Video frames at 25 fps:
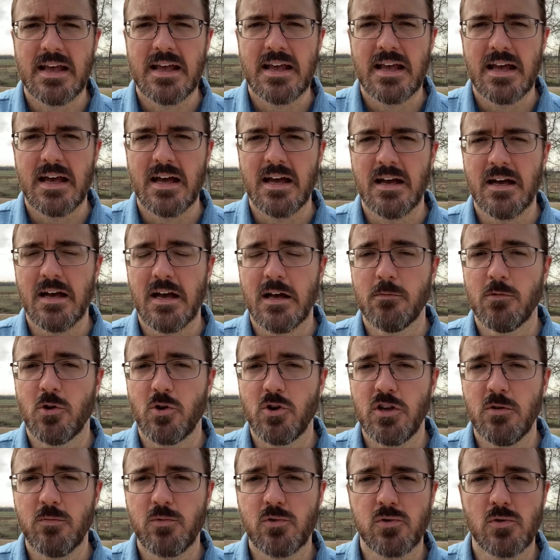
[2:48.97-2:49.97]

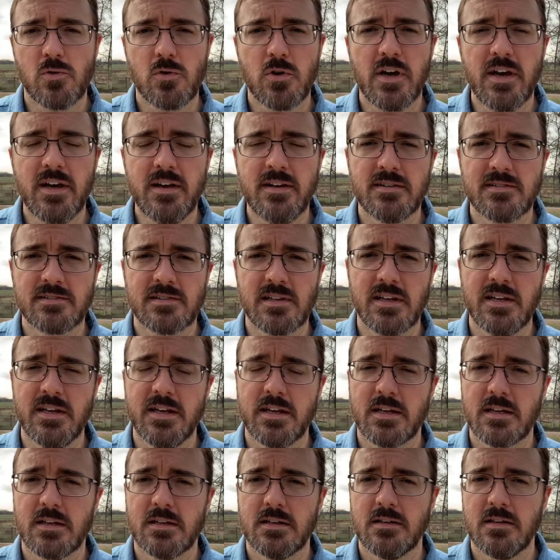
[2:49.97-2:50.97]
Ammonium chloride is
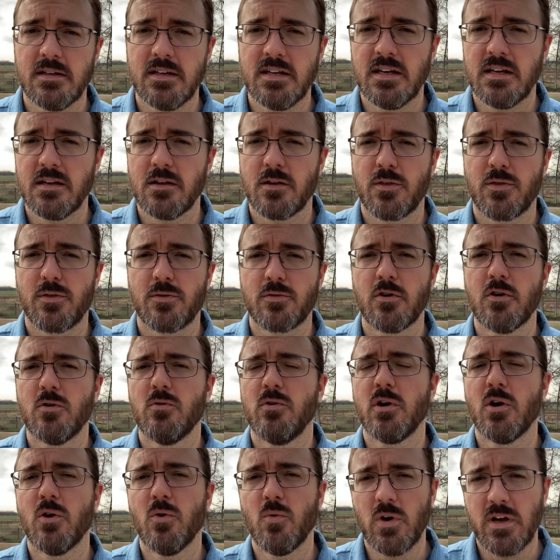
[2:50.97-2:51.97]
like, again,
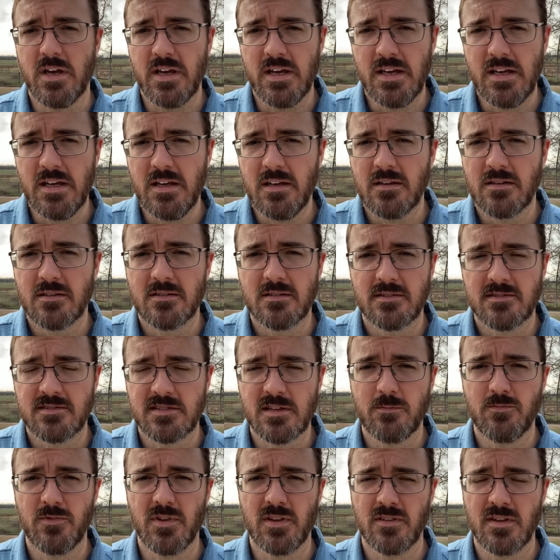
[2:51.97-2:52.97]
throwing away
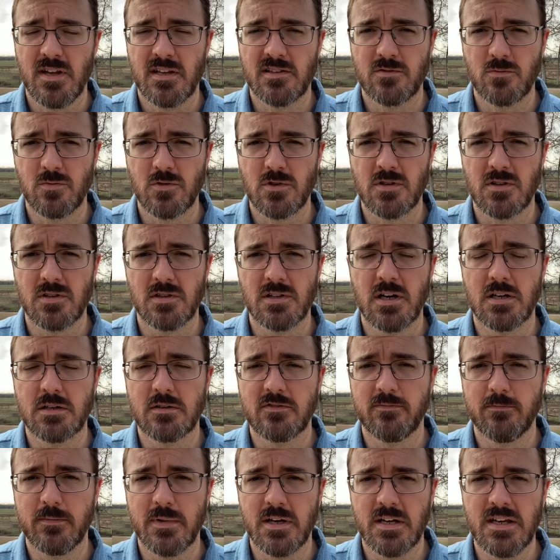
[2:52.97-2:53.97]
something that's worth a lot
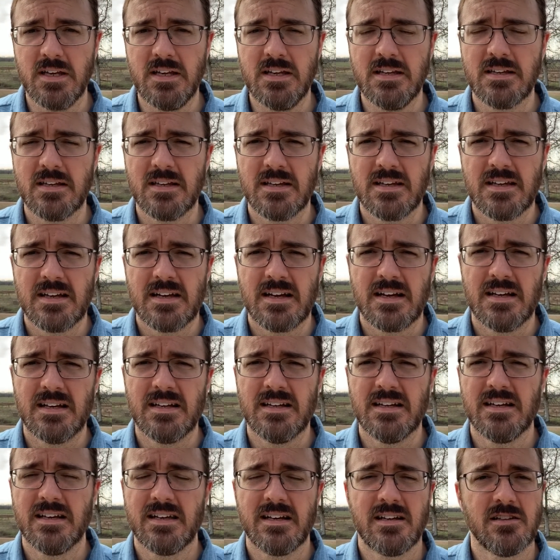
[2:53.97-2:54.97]
of money,
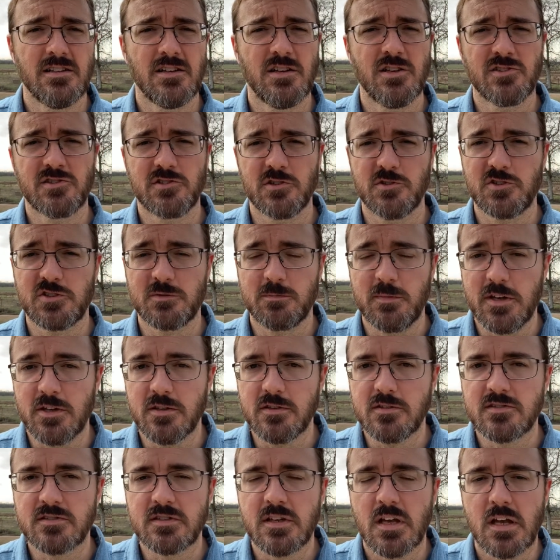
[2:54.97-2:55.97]
and it also
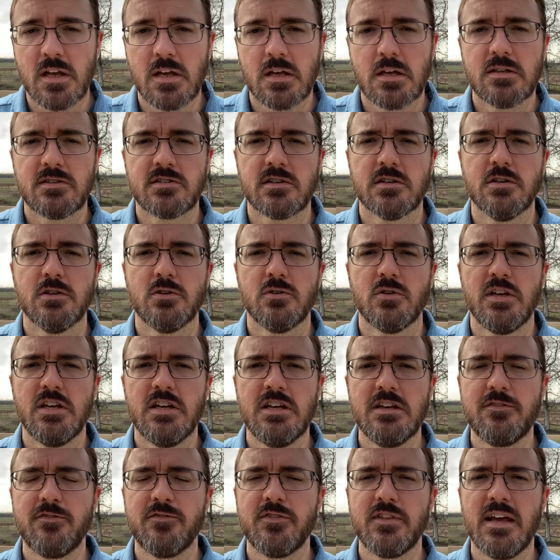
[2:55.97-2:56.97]
smells. So
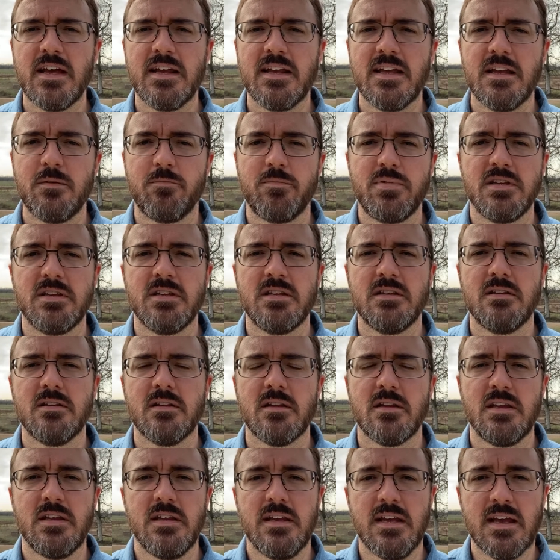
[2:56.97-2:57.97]
if that had
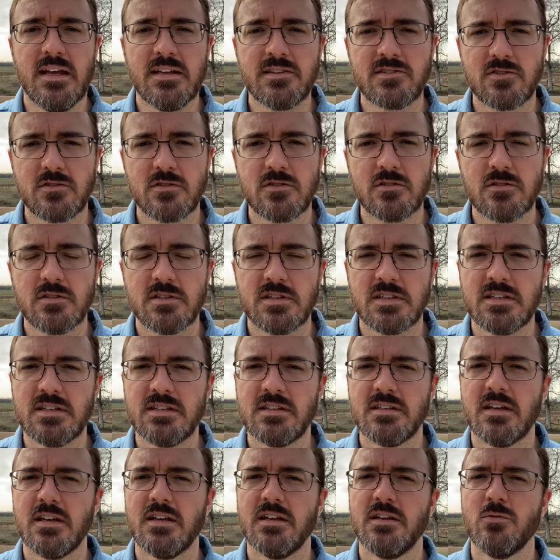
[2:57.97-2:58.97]
been the answer,
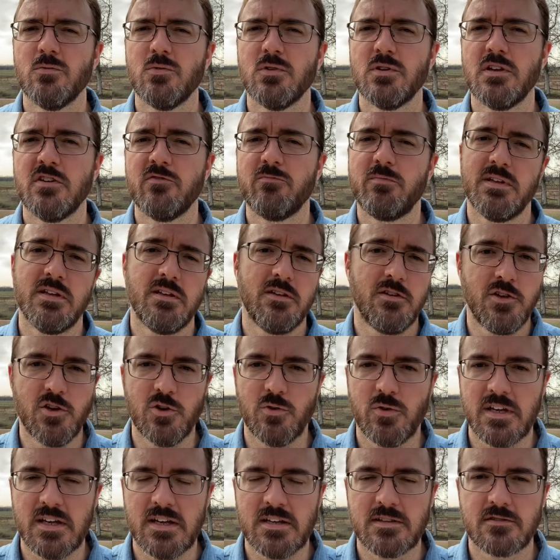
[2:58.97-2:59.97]
then it would have been
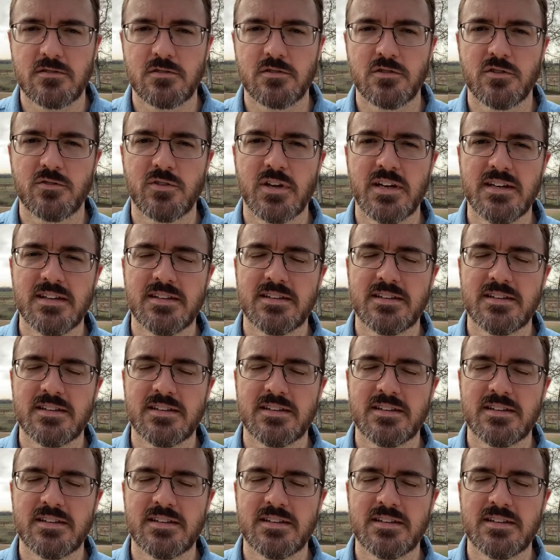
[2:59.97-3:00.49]
no answer, right?